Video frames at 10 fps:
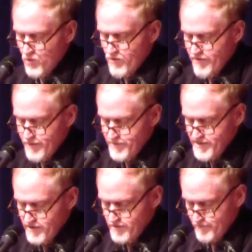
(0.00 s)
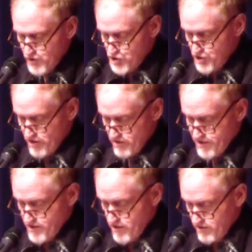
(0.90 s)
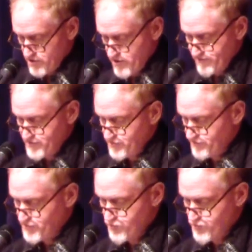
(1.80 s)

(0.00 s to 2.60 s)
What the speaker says: more, they begin munching the young tufts of